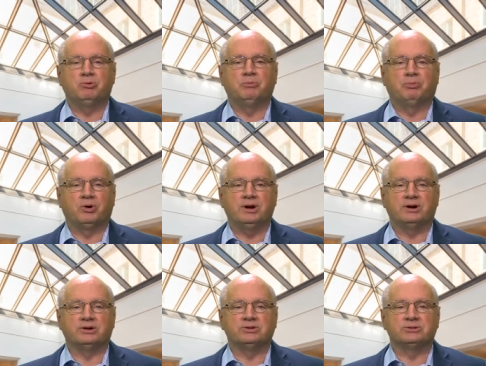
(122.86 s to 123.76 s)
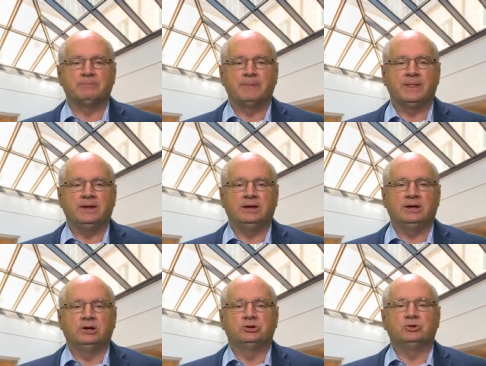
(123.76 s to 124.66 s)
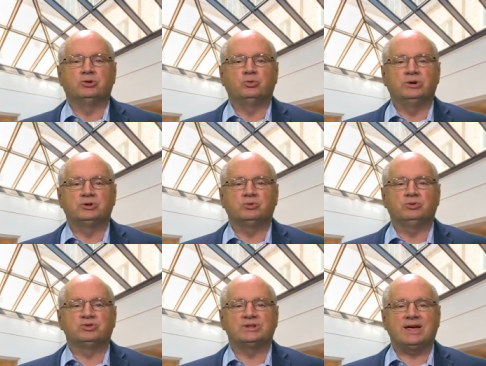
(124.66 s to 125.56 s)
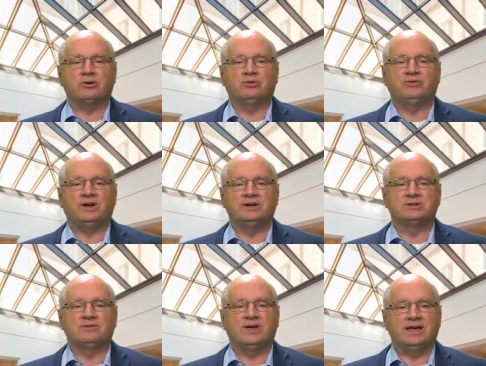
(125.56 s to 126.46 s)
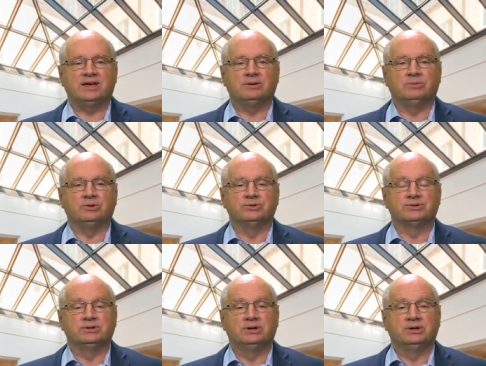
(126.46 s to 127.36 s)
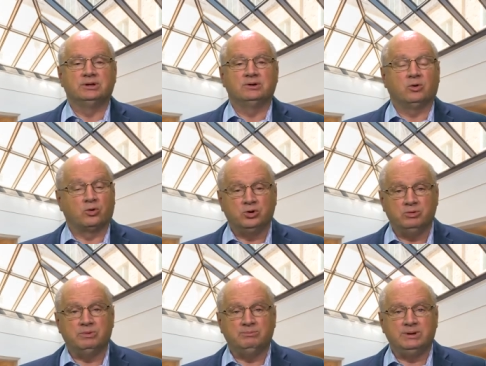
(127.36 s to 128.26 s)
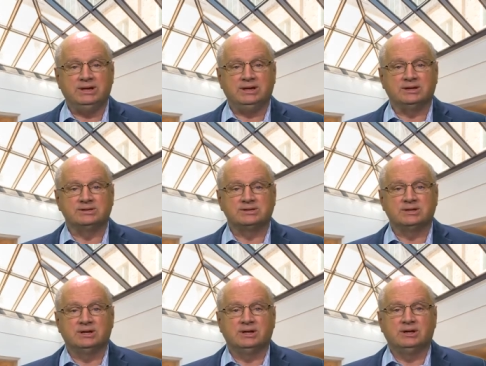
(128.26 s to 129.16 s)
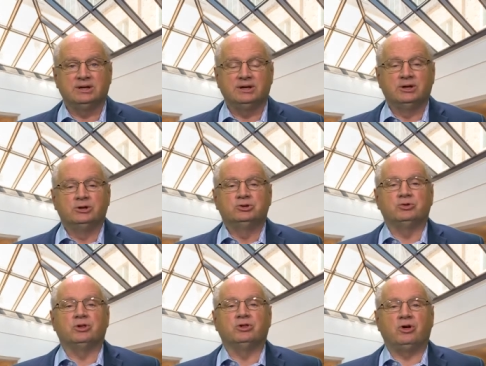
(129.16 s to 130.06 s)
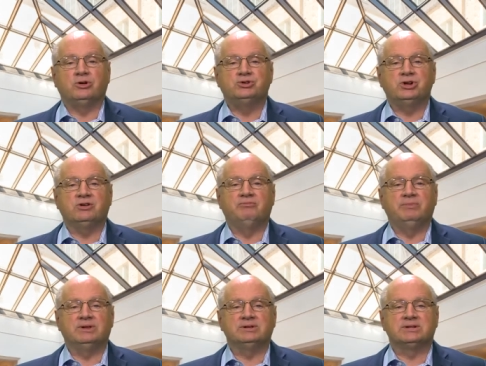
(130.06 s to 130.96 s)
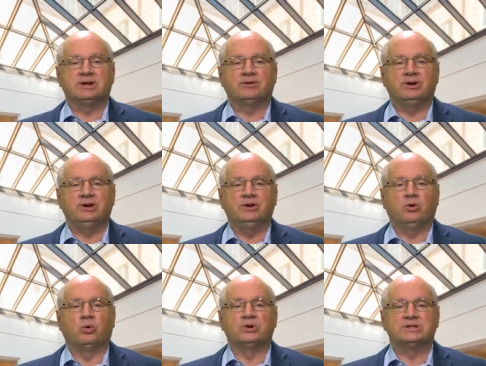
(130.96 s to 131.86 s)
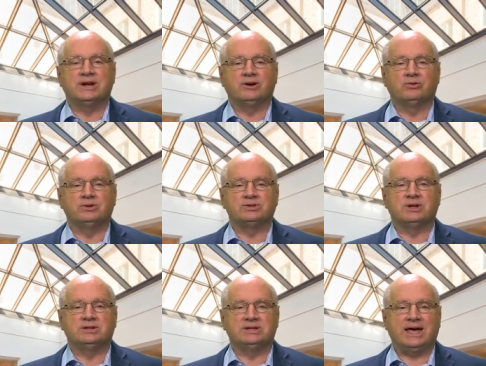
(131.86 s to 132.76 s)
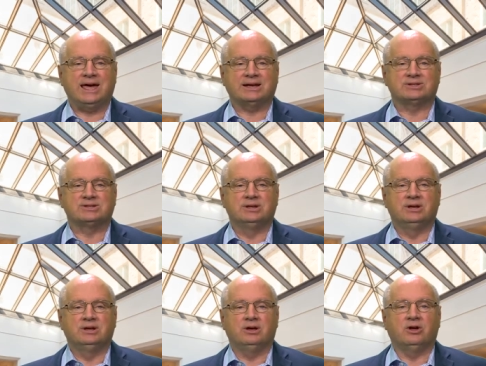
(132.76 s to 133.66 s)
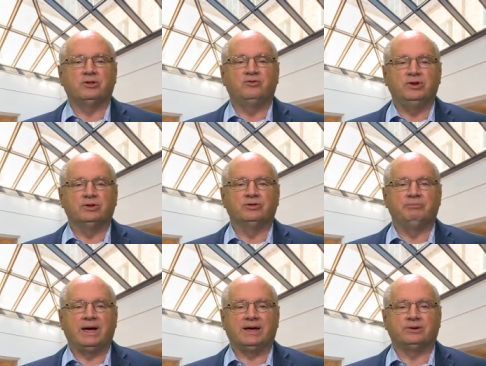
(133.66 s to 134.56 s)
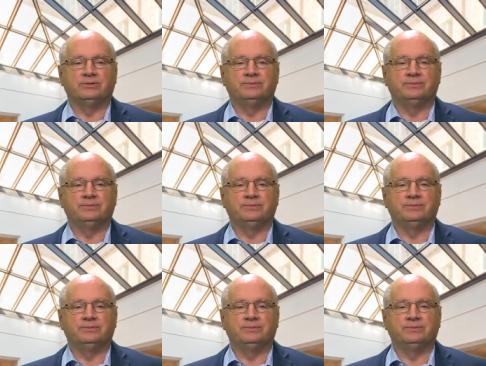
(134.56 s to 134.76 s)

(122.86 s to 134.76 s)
prayers to the ritual sacrifice of animals or human beings, to the launching of military or terrorist attacks on the field of battle.